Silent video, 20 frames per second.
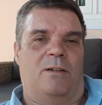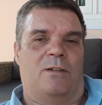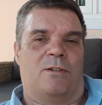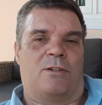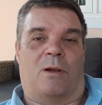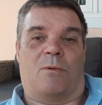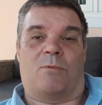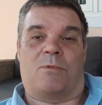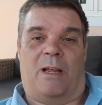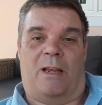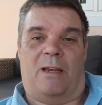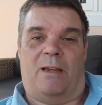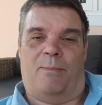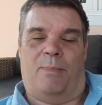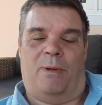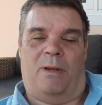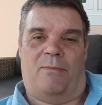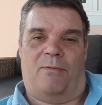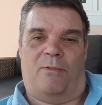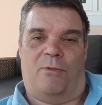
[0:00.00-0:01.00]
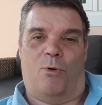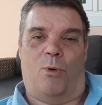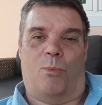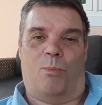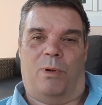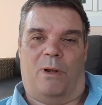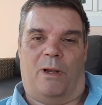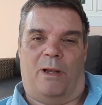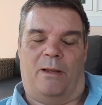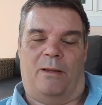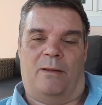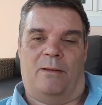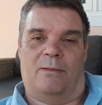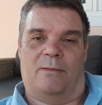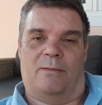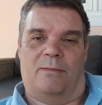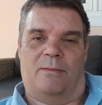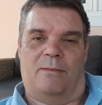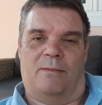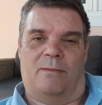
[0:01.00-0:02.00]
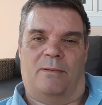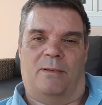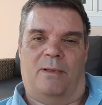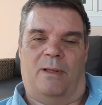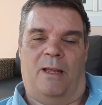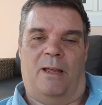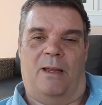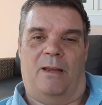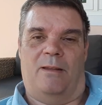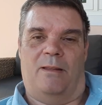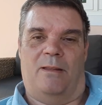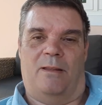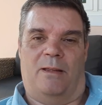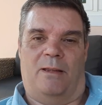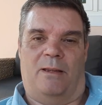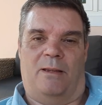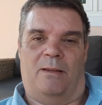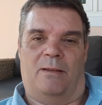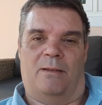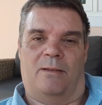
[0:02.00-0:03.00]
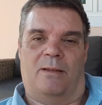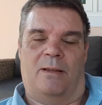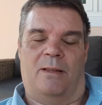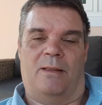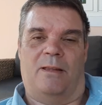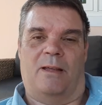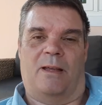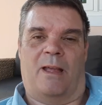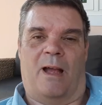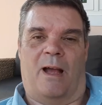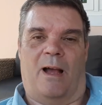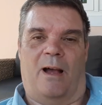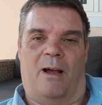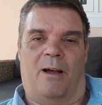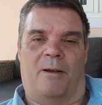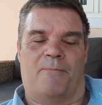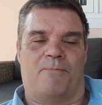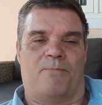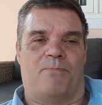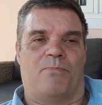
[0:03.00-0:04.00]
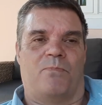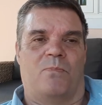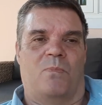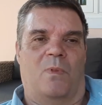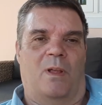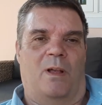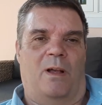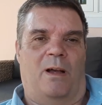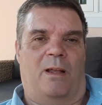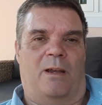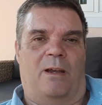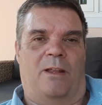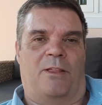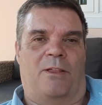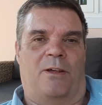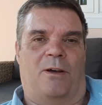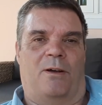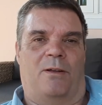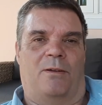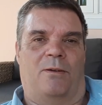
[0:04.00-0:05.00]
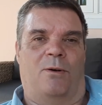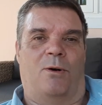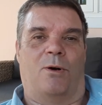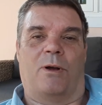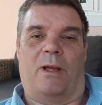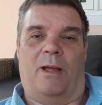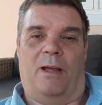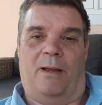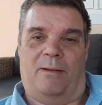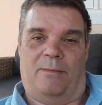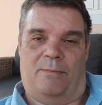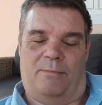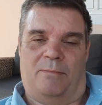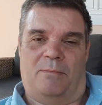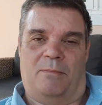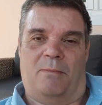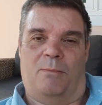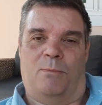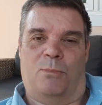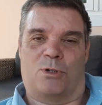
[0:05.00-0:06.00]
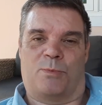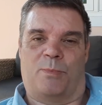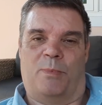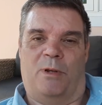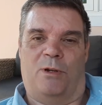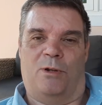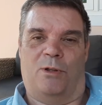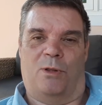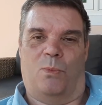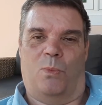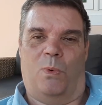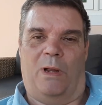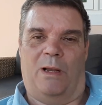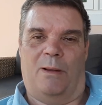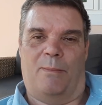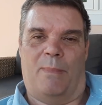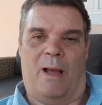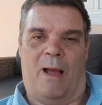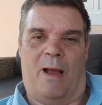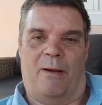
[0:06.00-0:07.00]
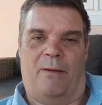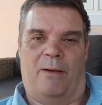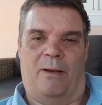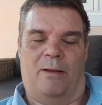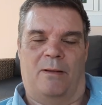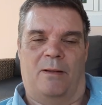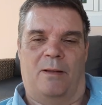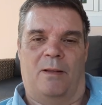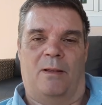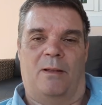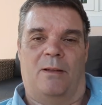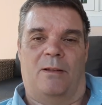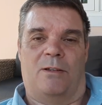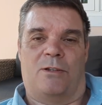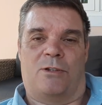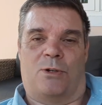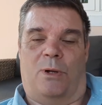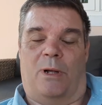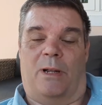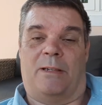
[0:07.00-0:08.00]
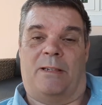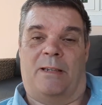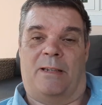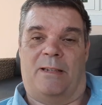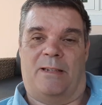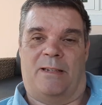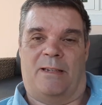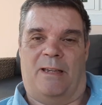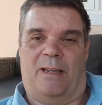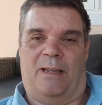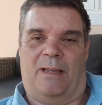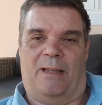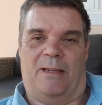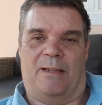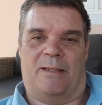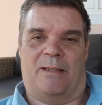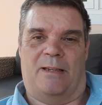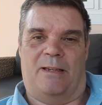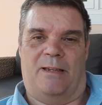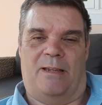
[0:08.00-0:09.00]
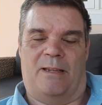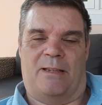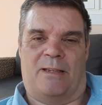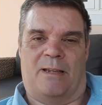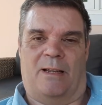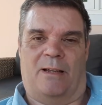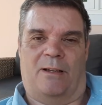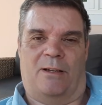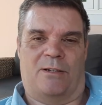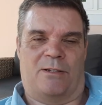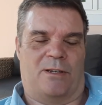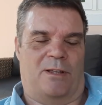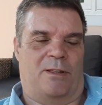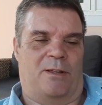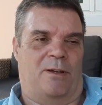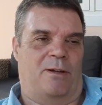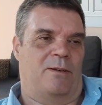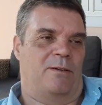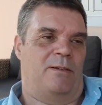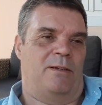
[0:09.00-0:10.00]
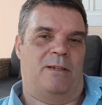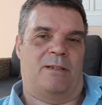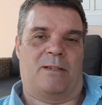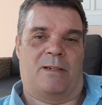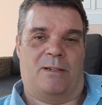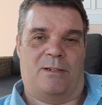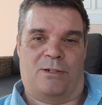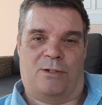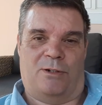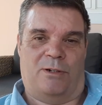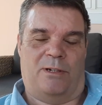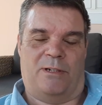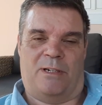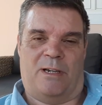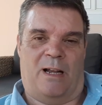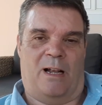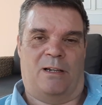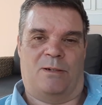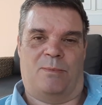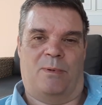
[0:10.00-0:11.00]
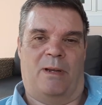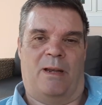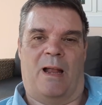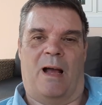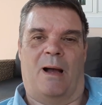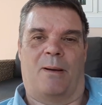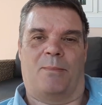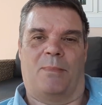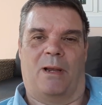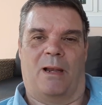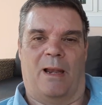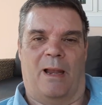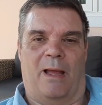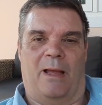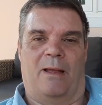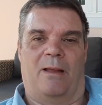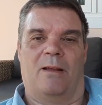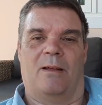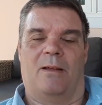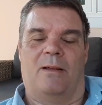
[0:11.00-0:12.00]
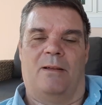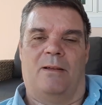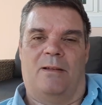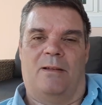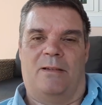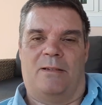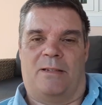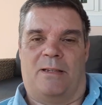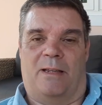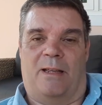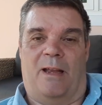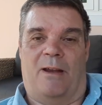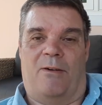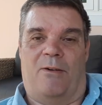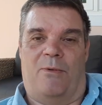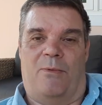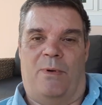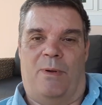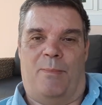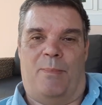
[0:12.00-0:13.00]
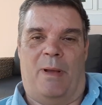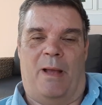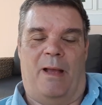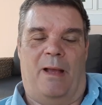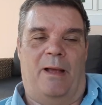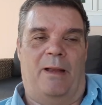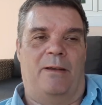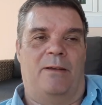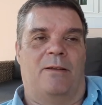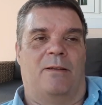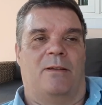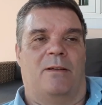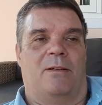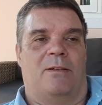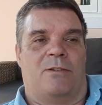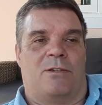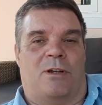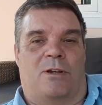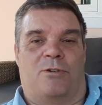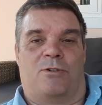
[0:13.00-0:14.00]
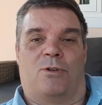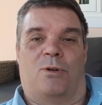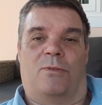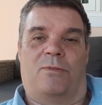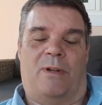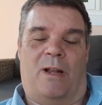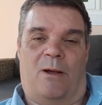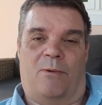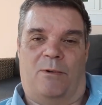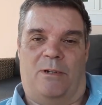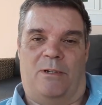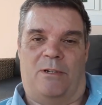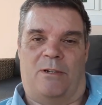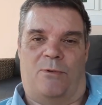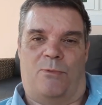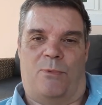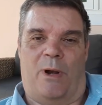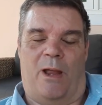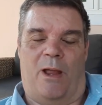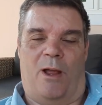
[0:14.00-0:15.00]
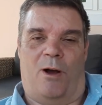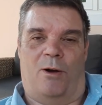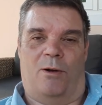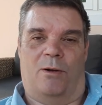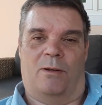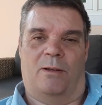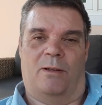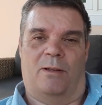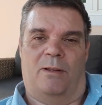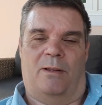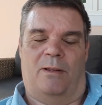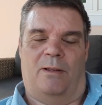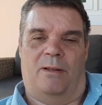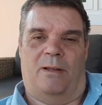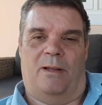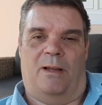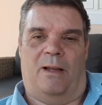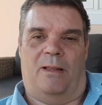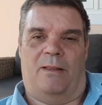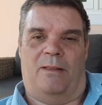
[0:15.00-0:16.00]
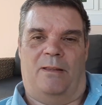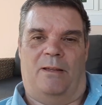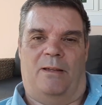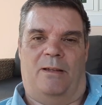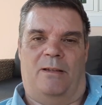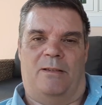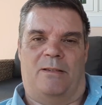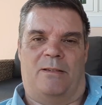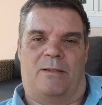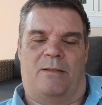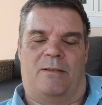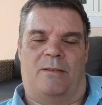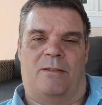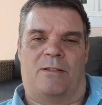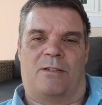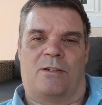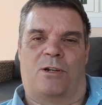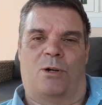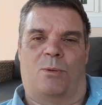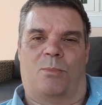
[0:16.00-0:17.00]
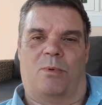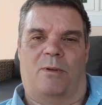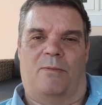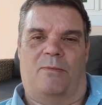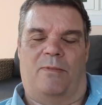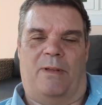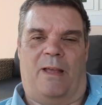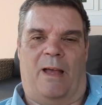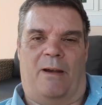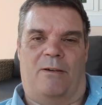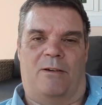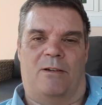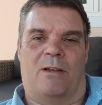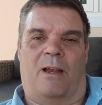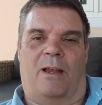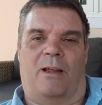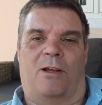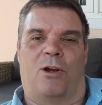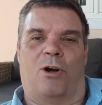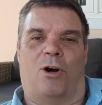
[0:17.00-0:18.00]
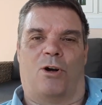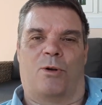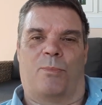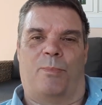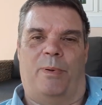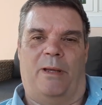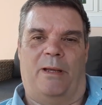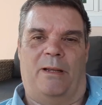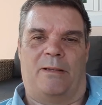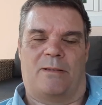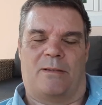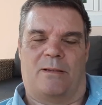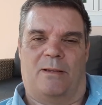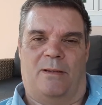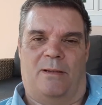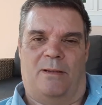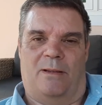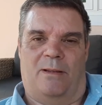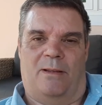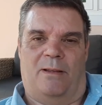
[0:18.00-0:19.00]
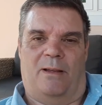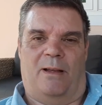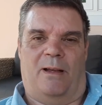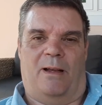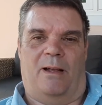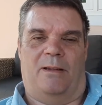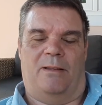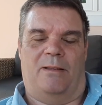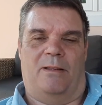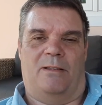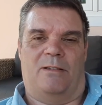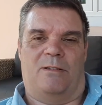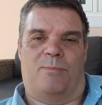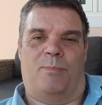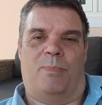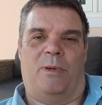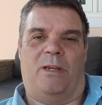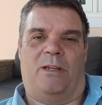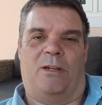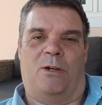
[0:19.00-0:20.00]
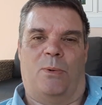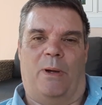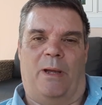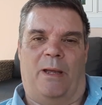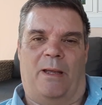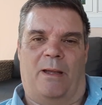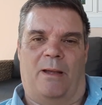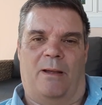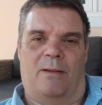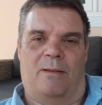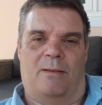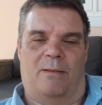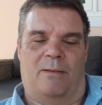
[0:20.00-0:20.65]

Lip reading: So I was getting a bit of a rumbling in the car, and I thought, okay, must be another wheel bearing. So I didn't take it to Nissan because I thought Nissan's going to charge me an arm and a leg to get it repaired. So I drove down into Rayong, and there's a couple of garages like Cockpit, and there's Be Quick